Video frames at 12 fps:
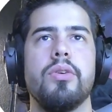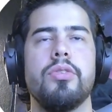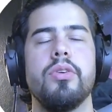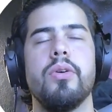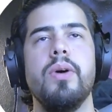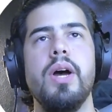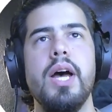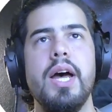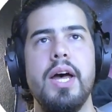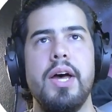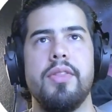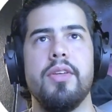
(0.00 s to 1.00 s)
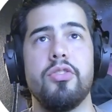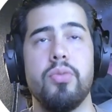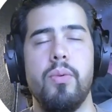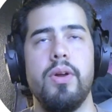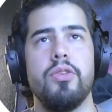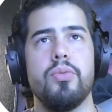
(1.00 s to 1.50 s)
So this
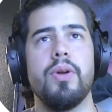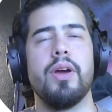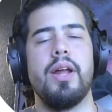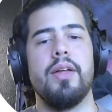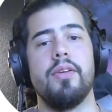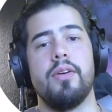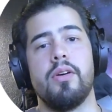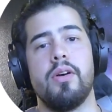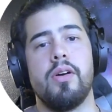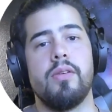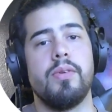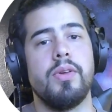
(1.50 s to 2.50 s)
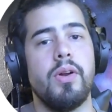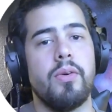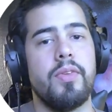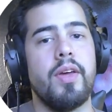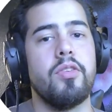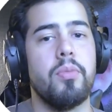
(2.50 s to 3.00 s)
one is where you're gonna have to
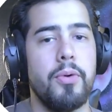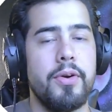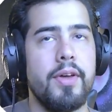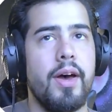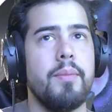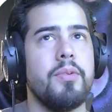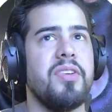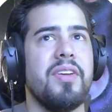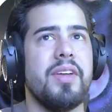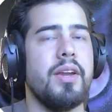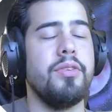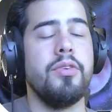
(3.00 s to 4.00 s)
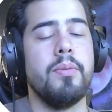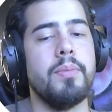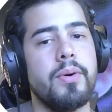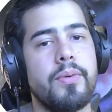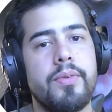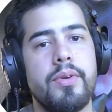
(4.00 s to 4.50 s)
take some more time. It's not that easy to build.